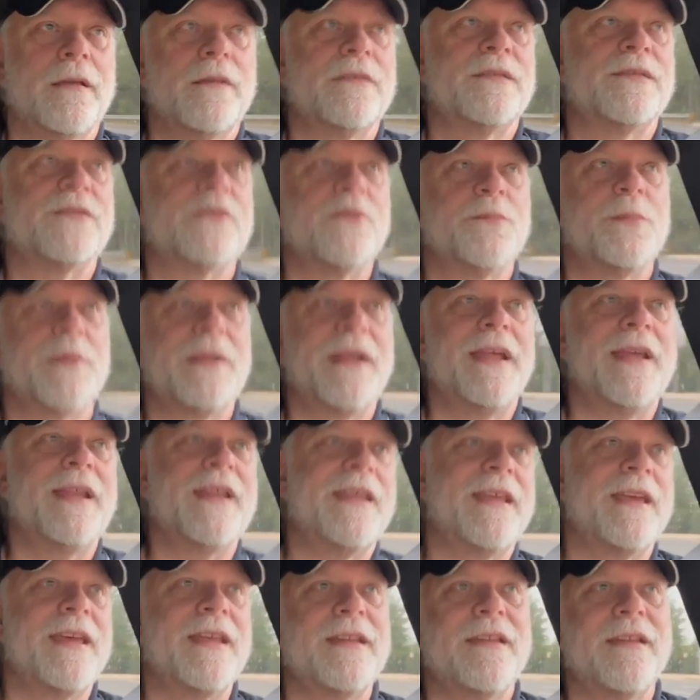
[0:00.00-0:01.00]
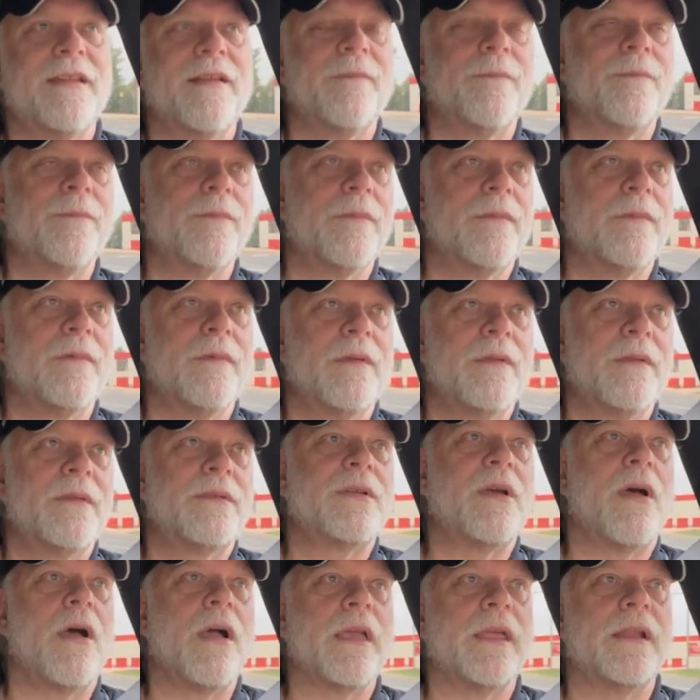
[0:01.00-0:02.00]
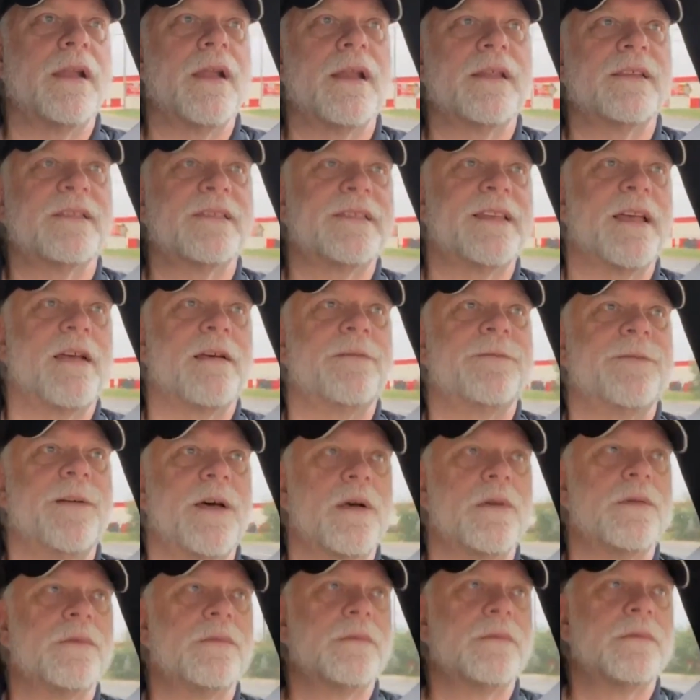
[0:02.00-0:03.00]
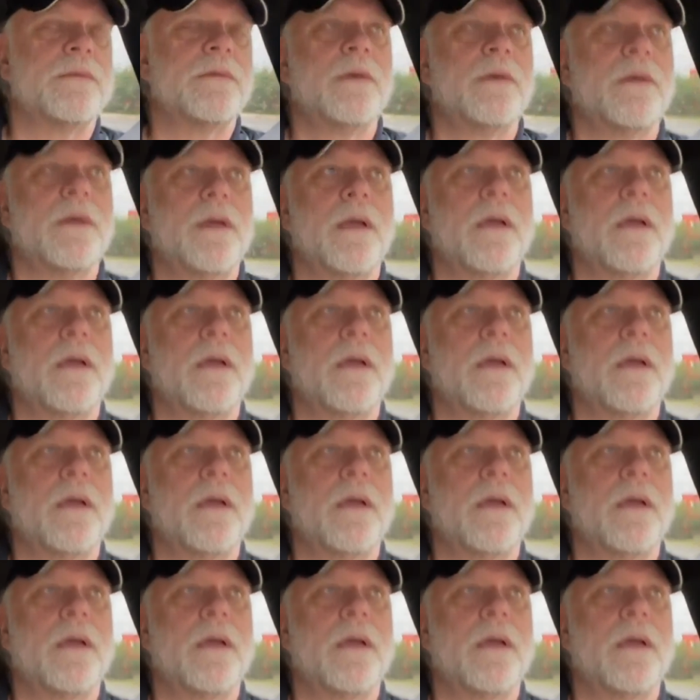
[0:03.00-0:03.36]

stupid idiot talking on his cell phone